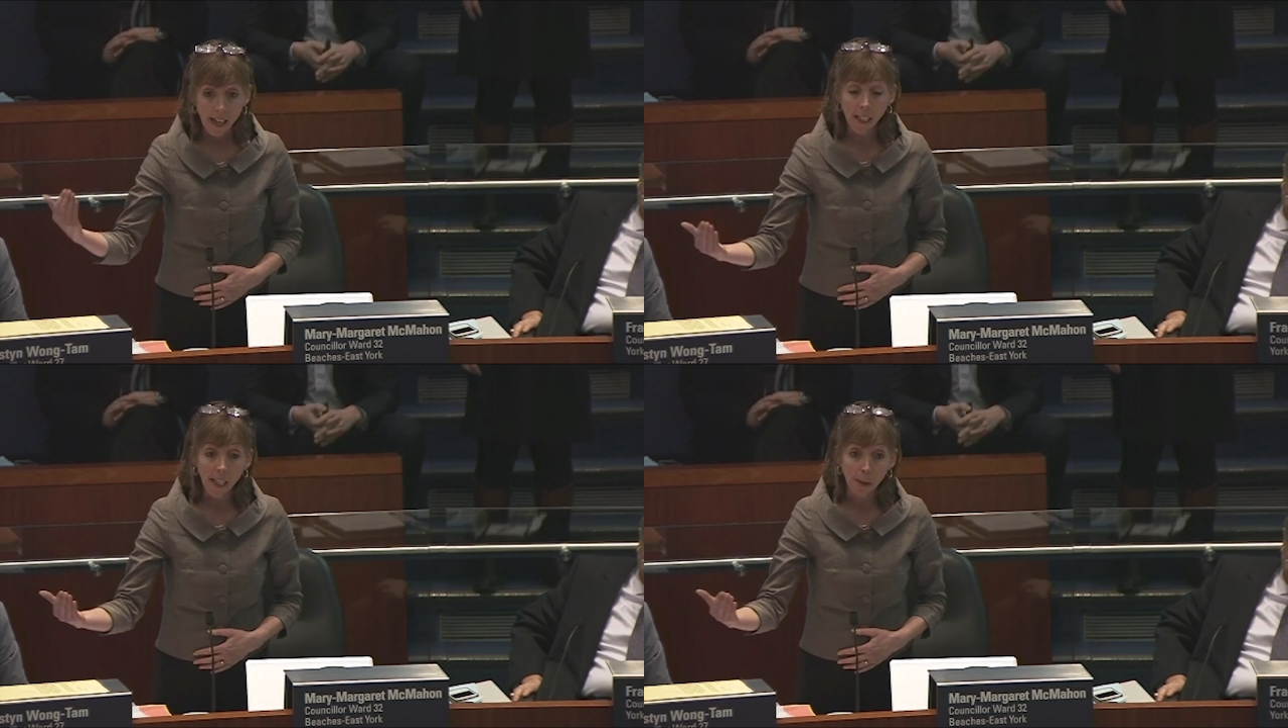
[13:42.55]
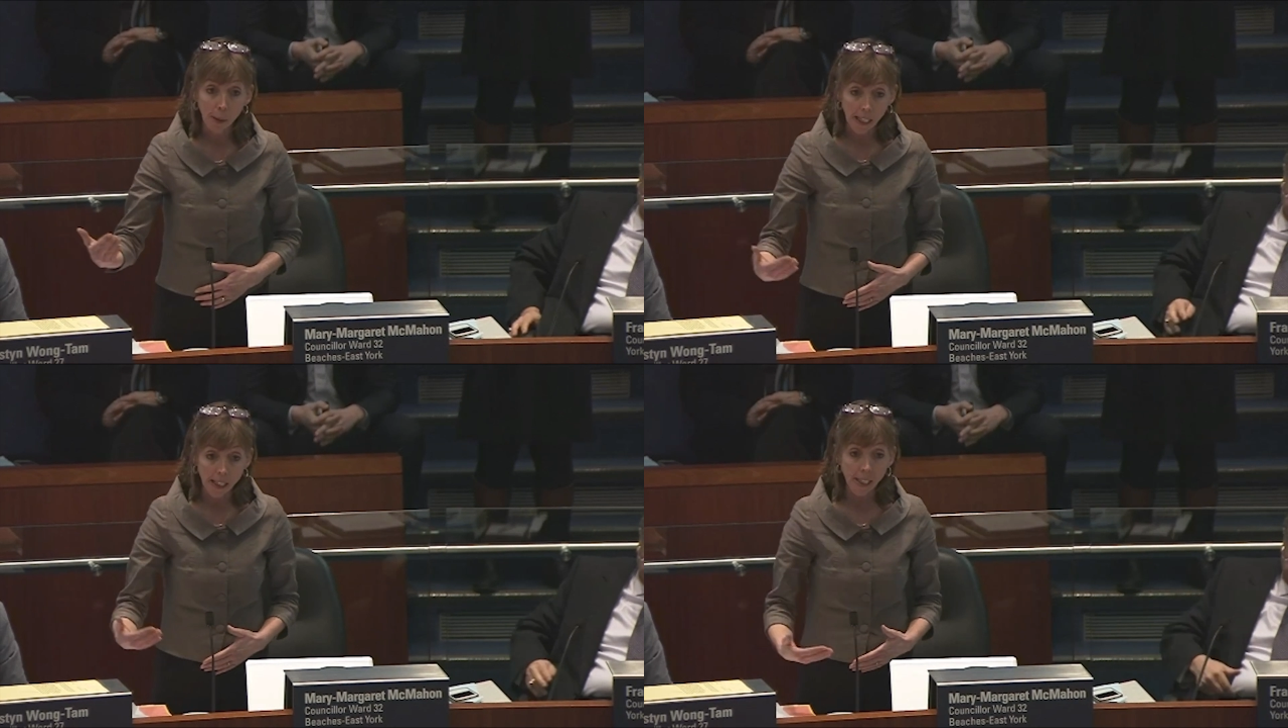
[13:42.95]
and
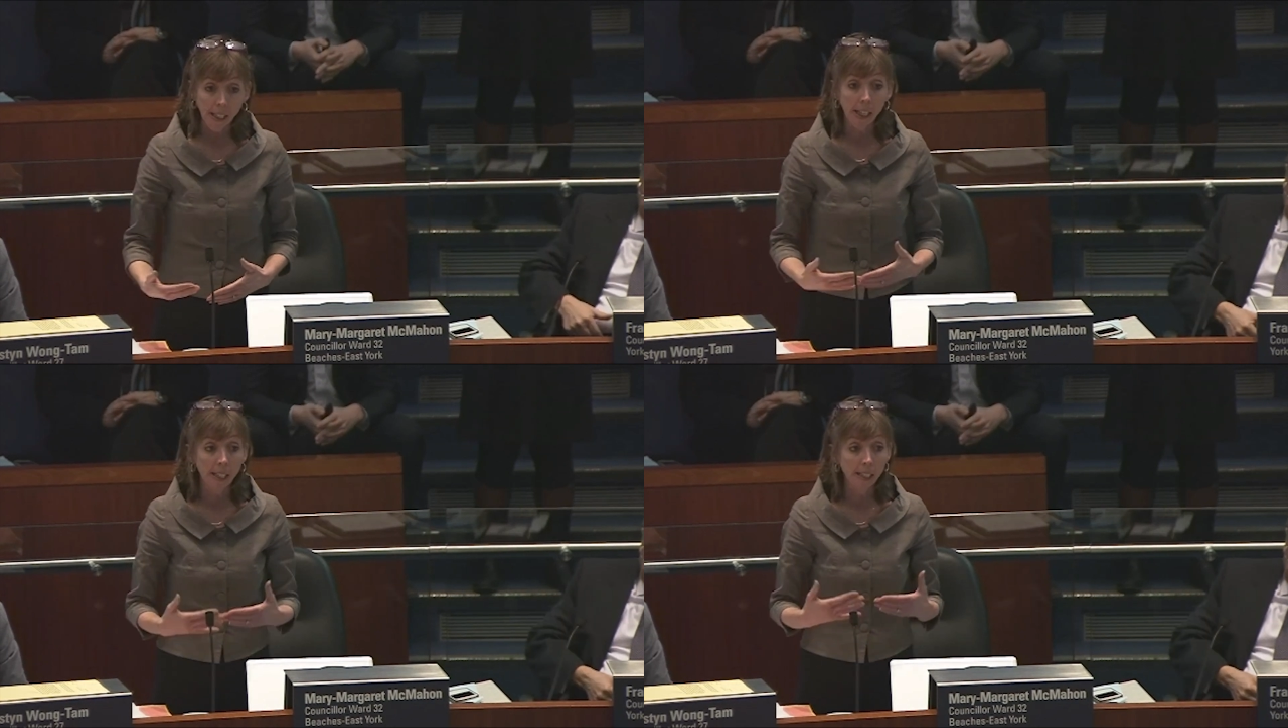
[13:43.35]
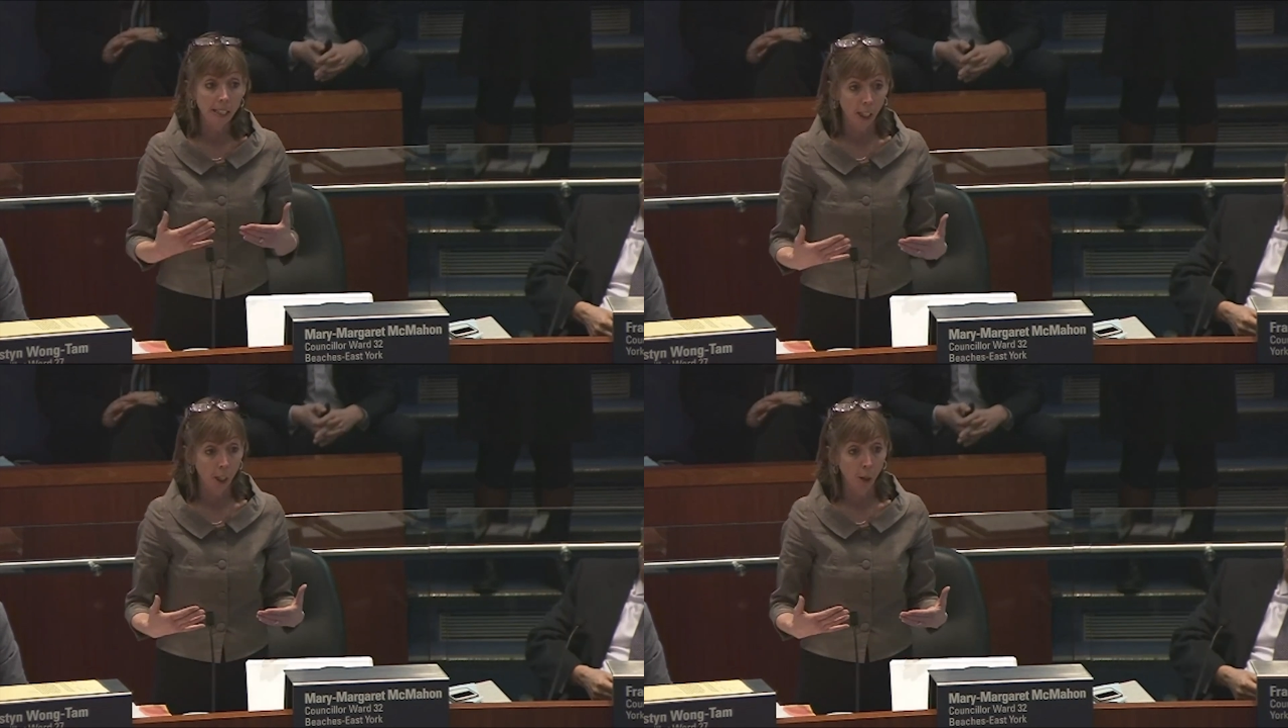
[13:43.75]
he
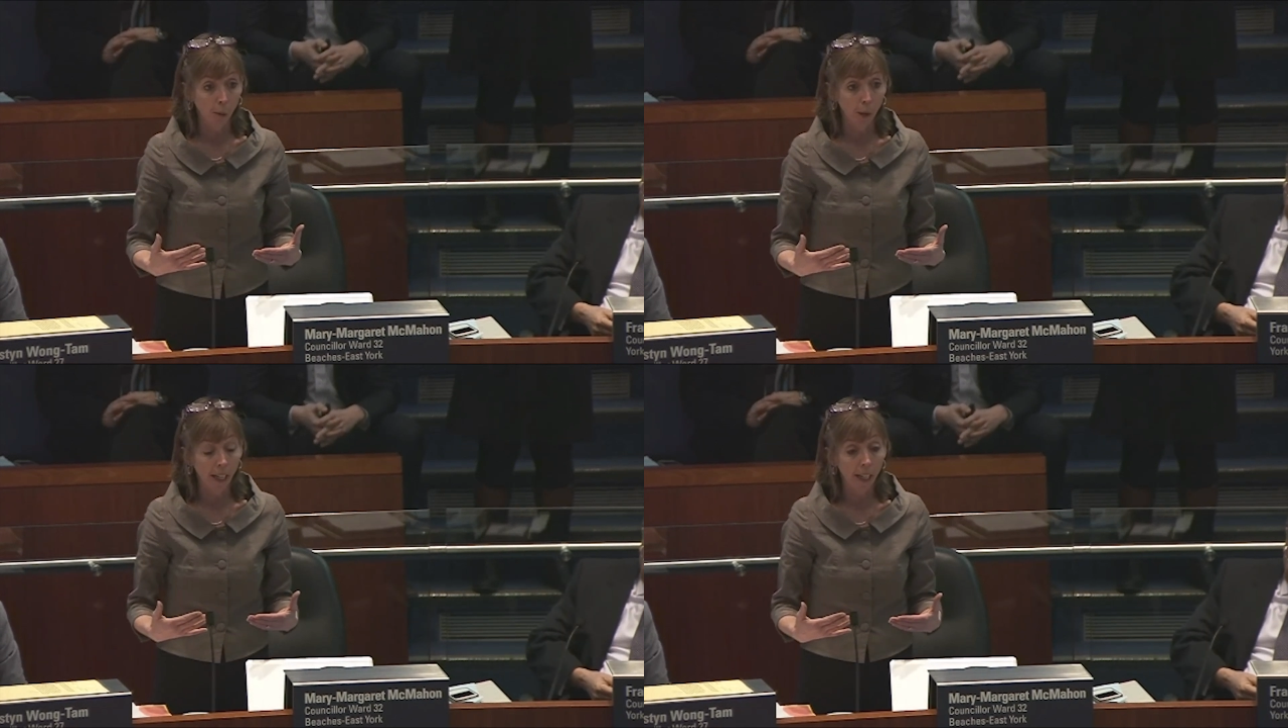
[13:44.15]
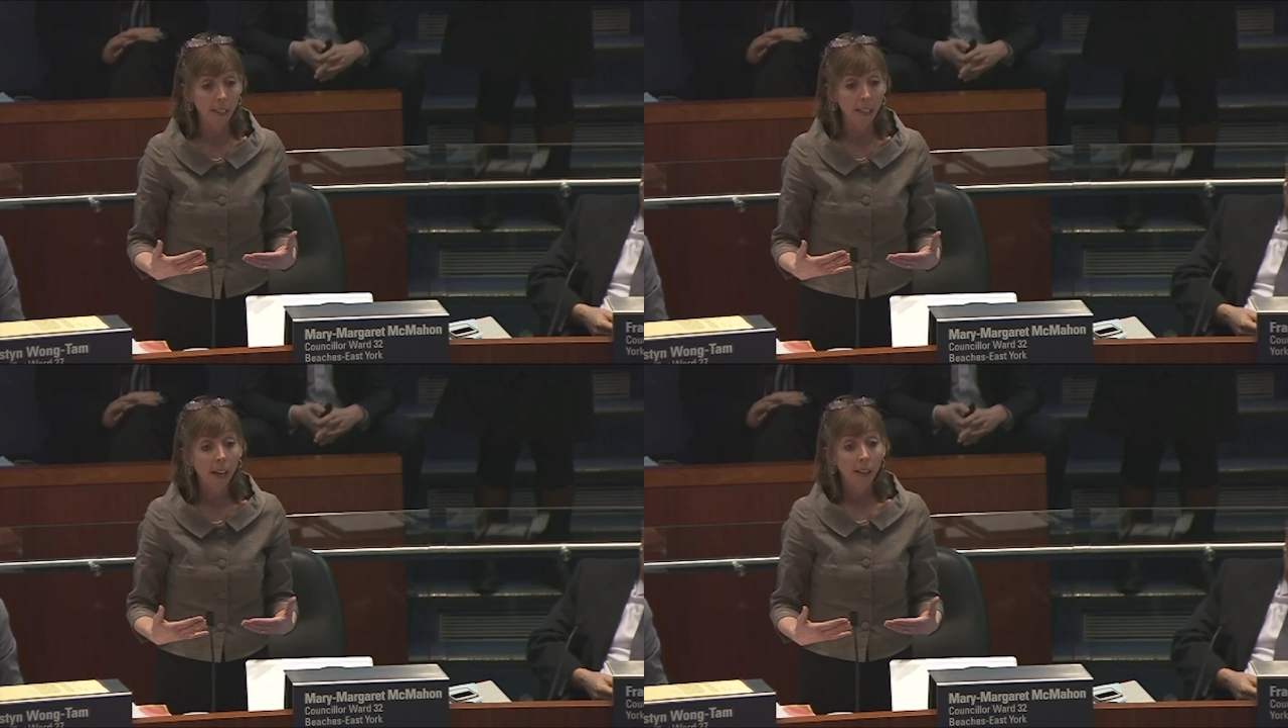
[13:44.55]
basically
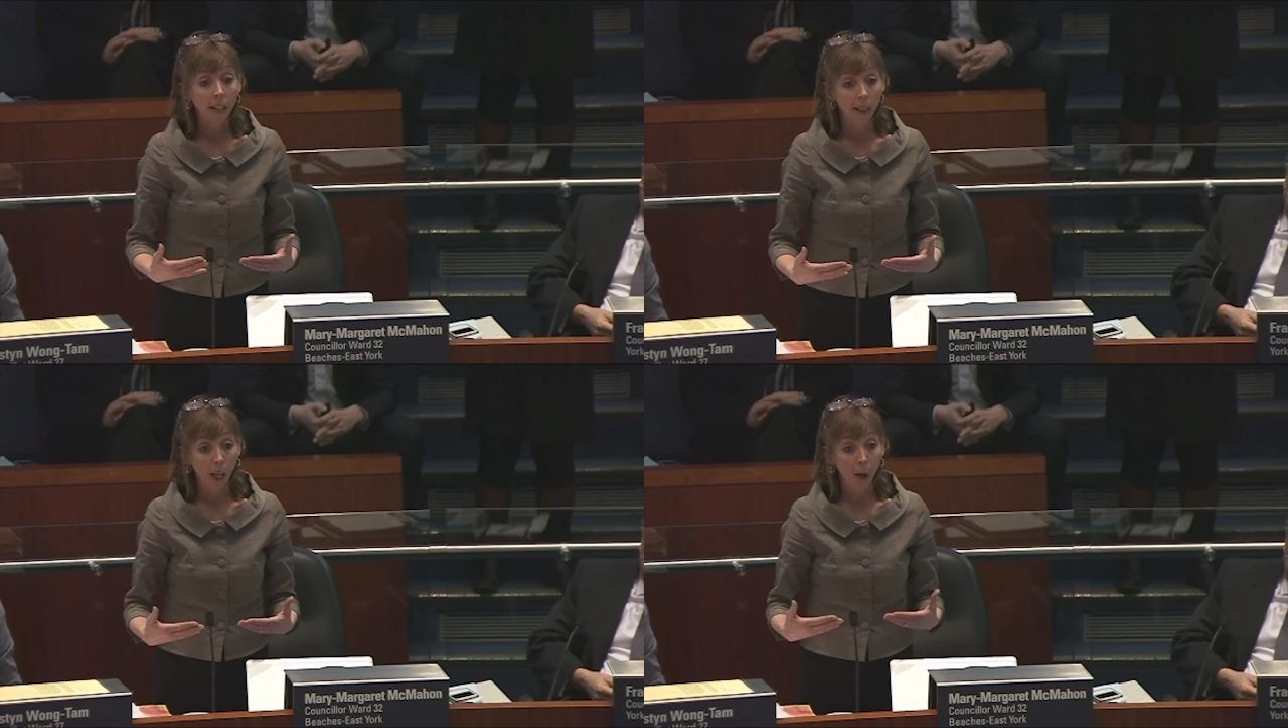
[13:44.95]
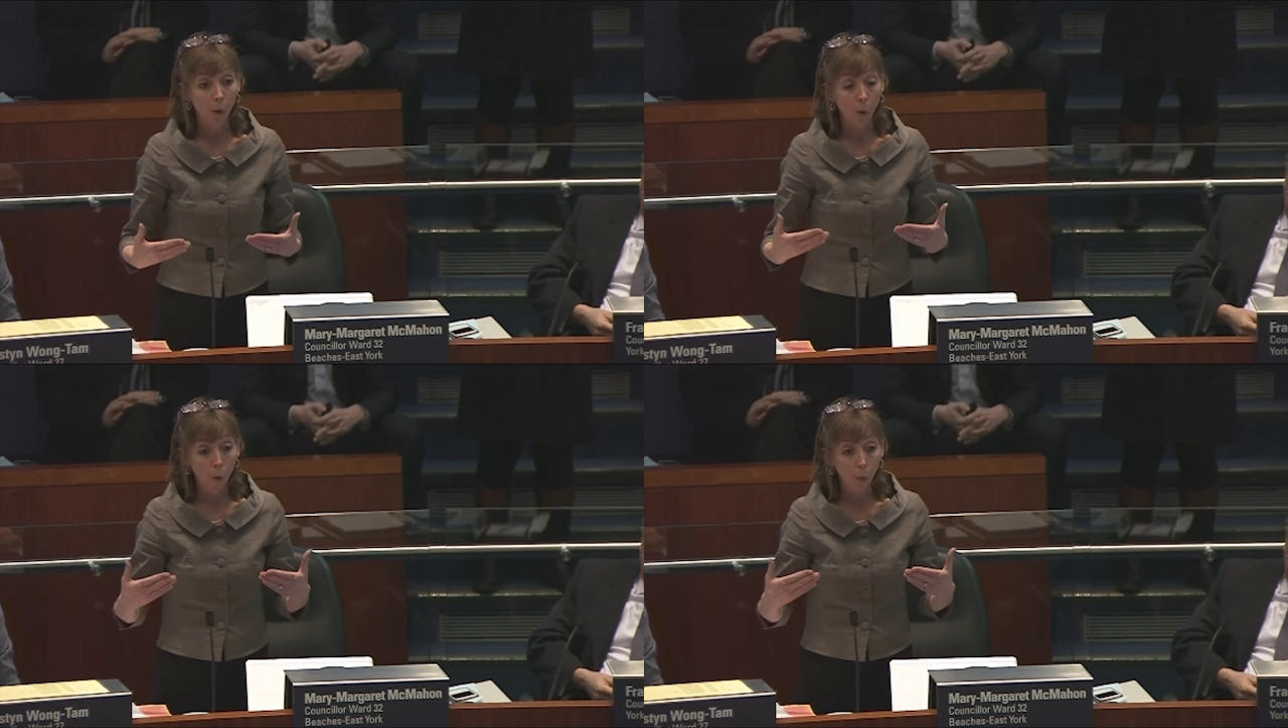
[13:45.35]
insinuated
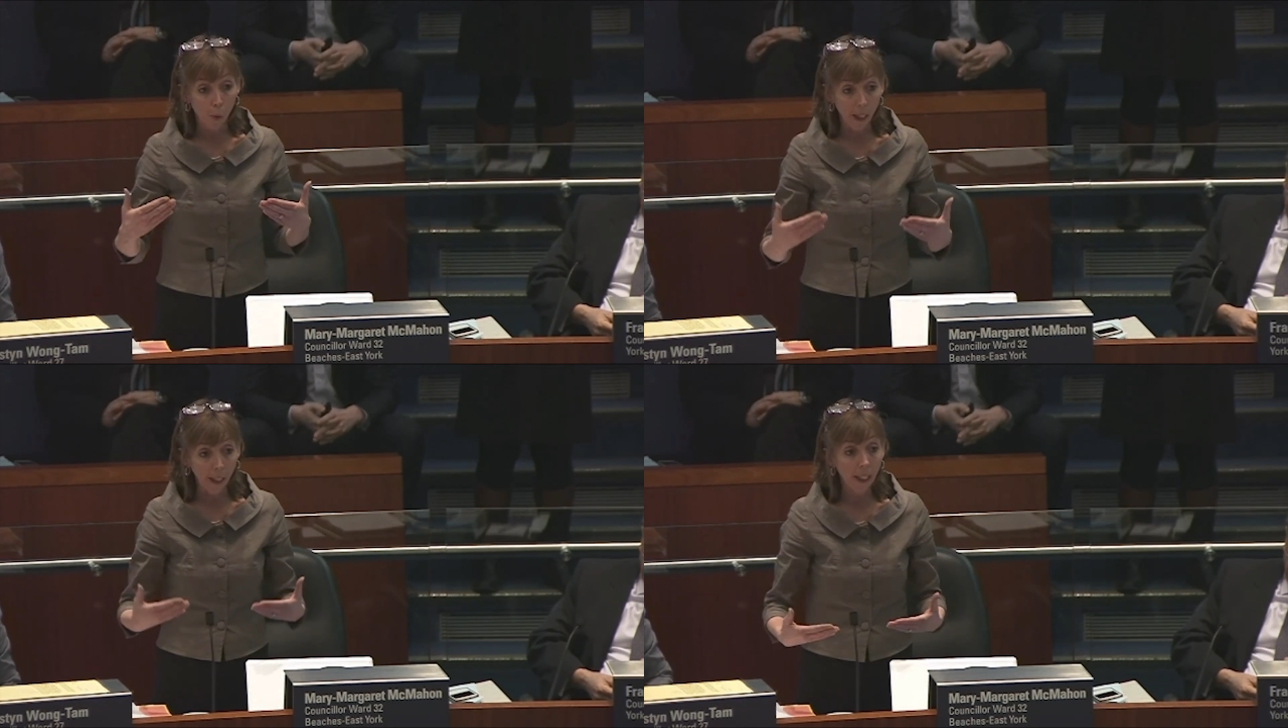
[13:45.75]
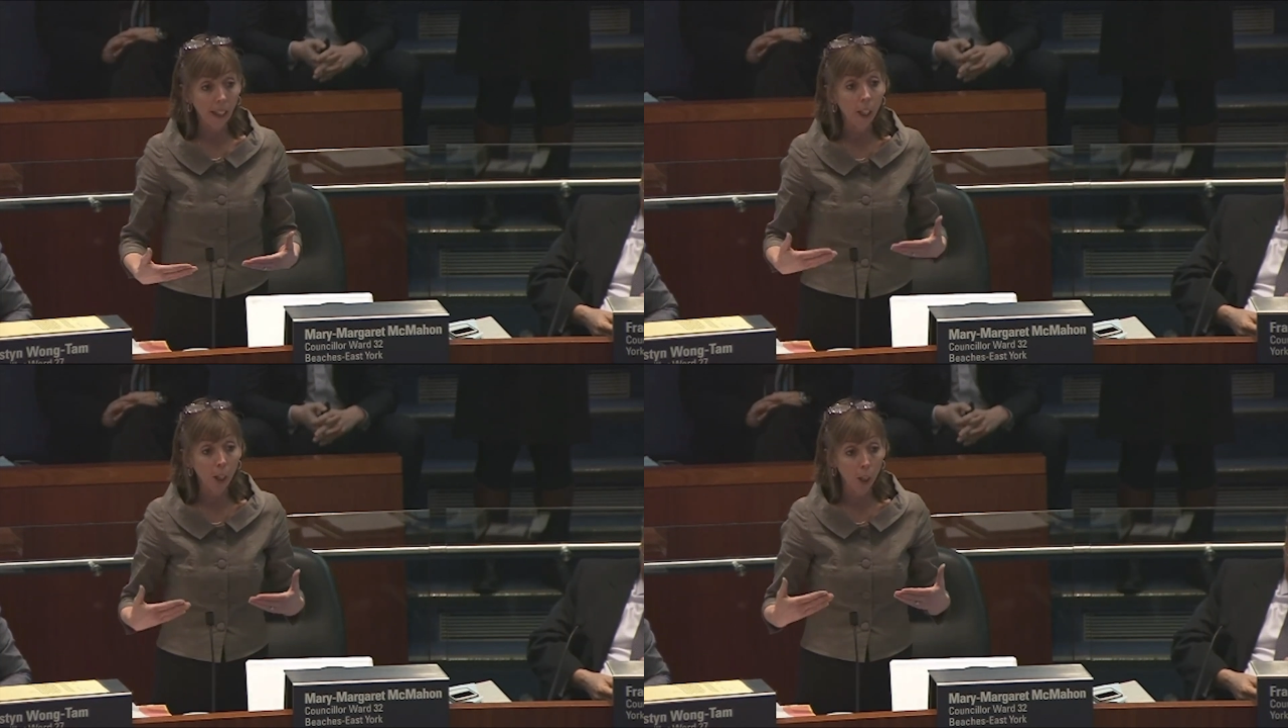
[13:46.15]
that they
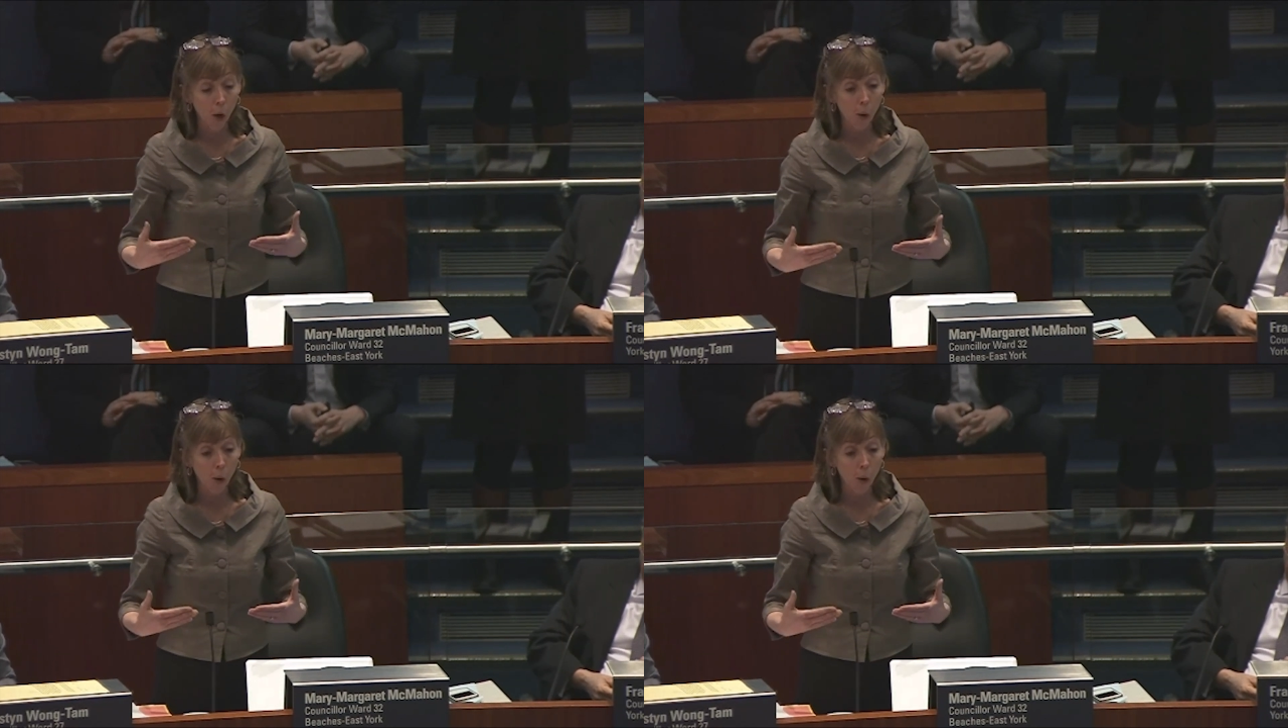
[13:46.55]
willingly,